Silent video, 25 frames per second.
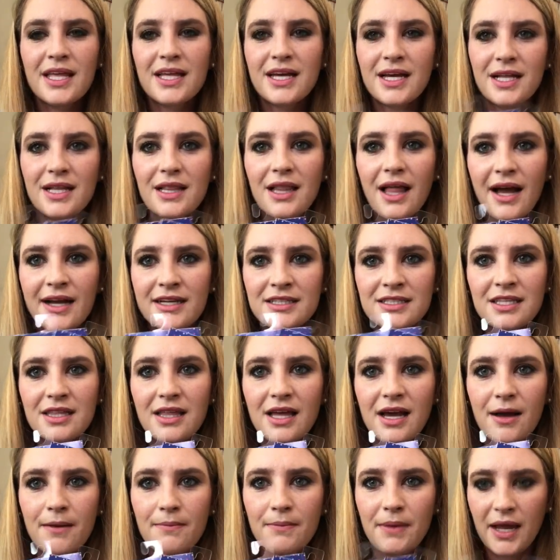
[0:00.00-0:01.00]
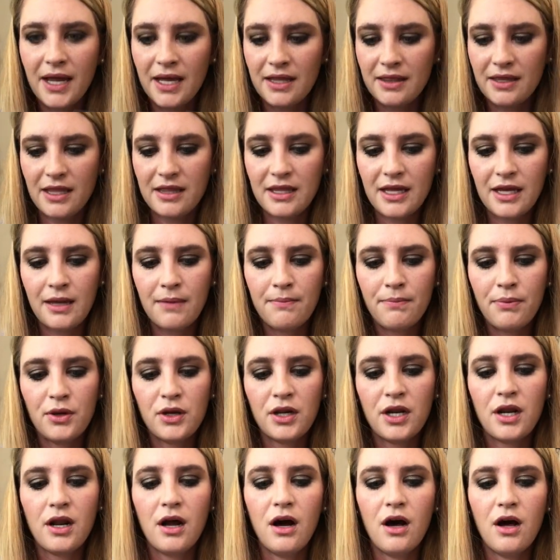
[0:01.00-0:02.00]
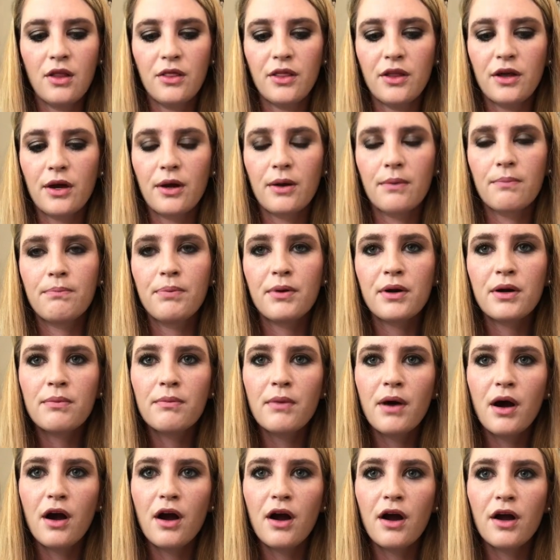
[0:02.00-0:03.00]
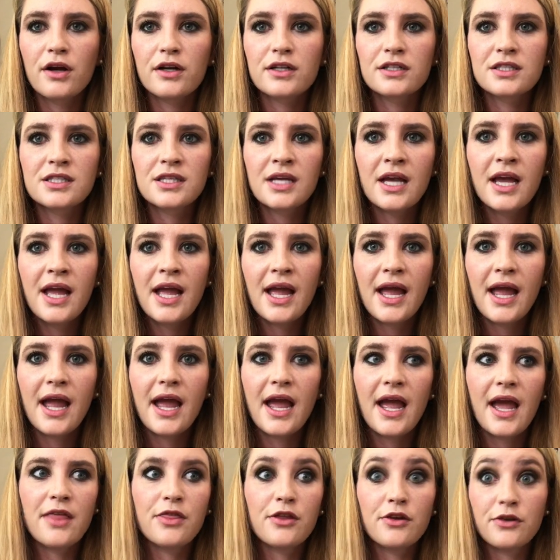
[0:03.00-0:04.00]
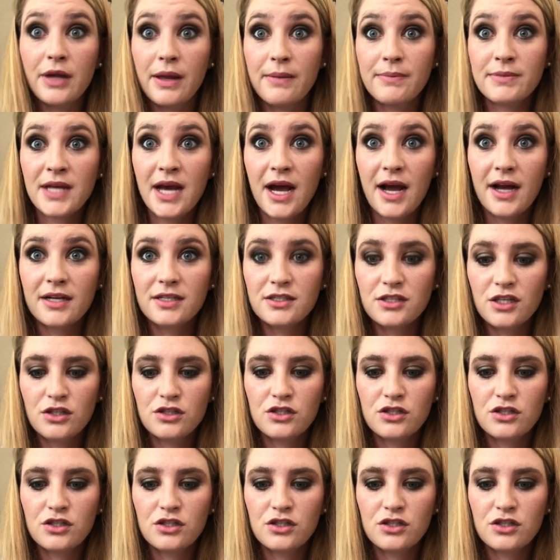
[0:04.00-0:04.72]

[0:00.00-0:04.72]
collect them, and then they can put it on their bookmarks and their name tags.